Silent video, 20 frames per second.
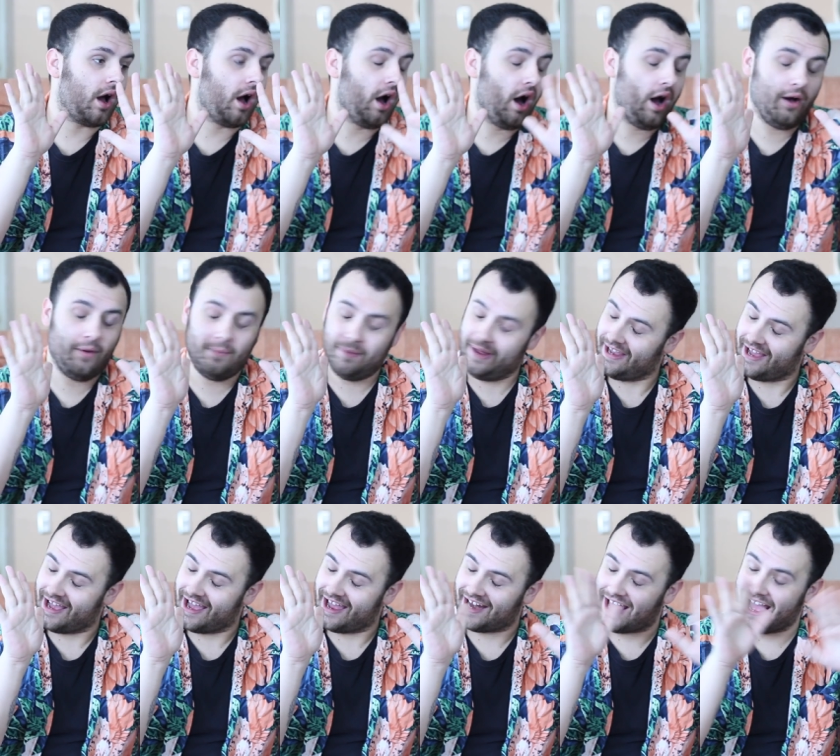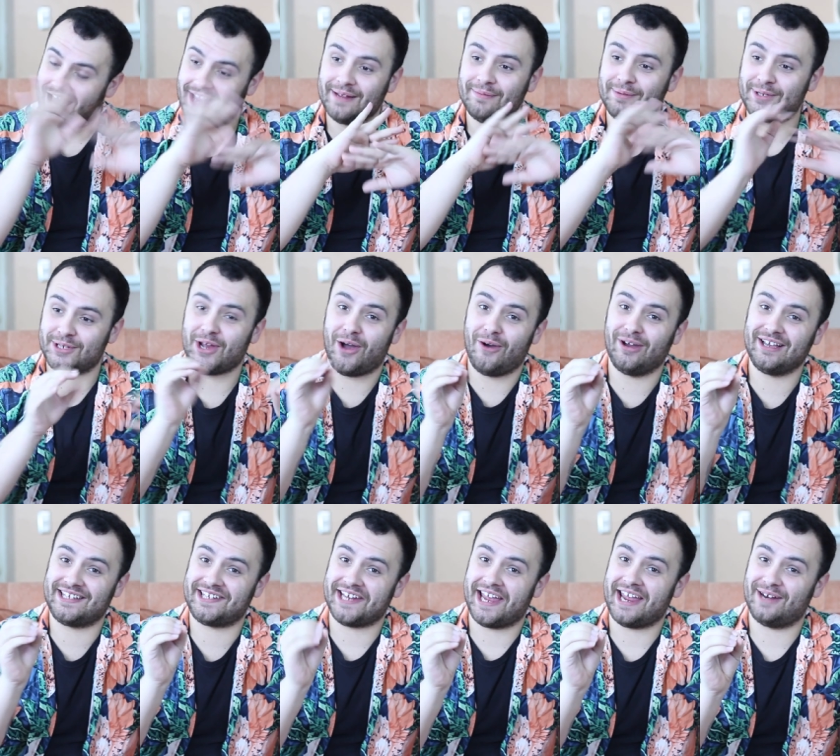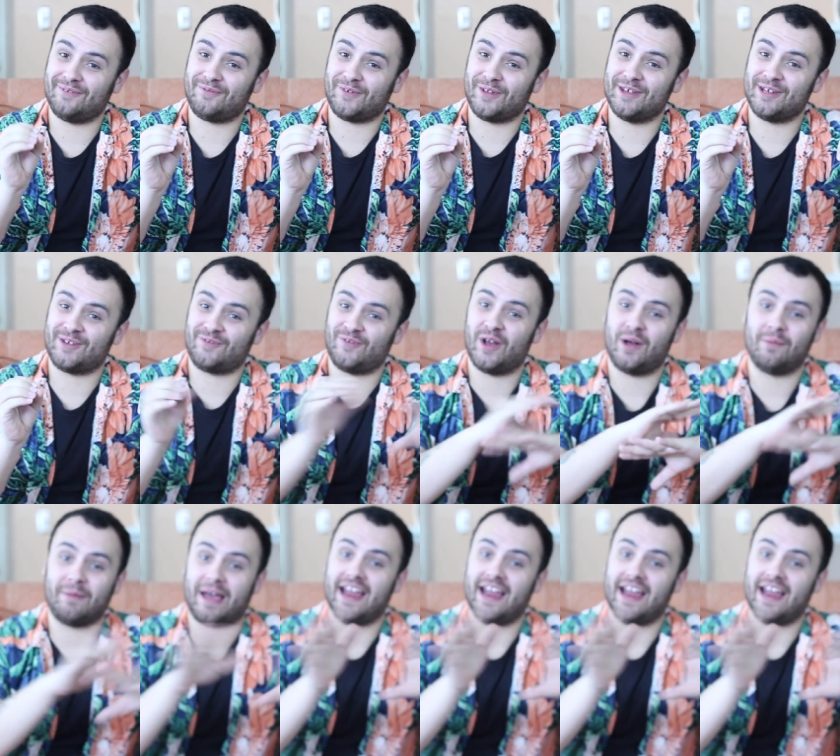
Oh my God, I am so excited for this film.